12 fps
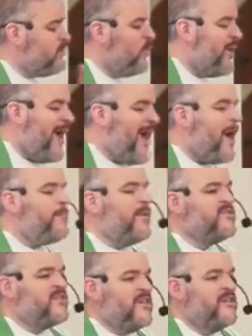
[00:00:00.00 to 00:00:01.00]
what
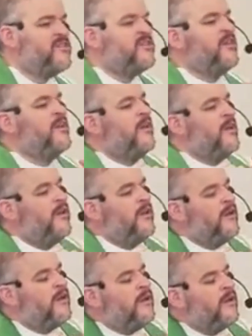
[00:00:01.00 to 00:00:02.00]
happens is,
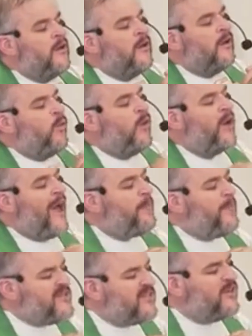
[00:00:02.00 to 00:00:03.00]
what
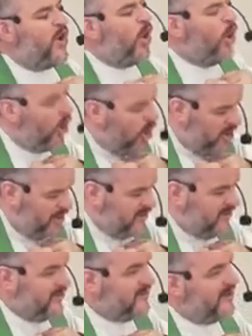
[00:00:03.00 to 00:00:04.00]
happens in the heart
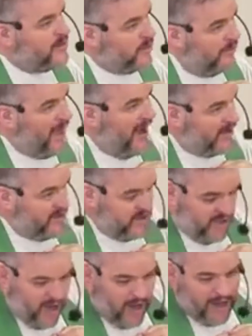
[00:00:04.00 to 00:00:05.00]
is what matters to
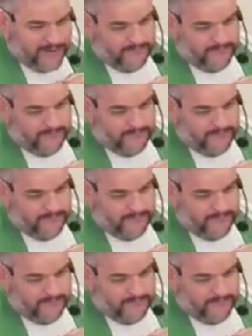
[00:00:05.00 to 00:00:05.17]
God.